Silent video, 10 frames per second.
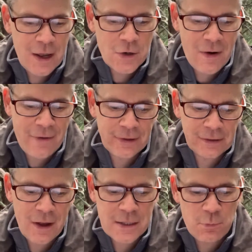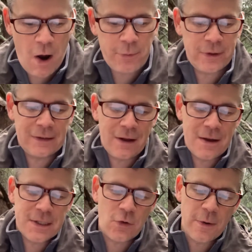Traffic laws, property
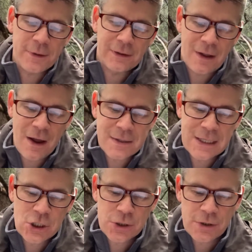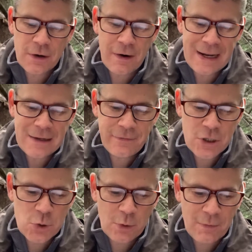laws, and criminal laws ensure our
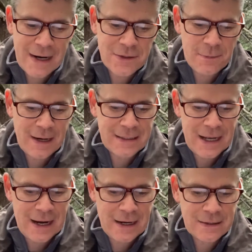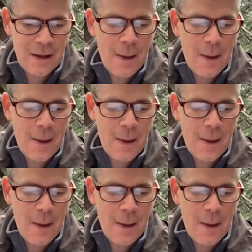individual rights are maintained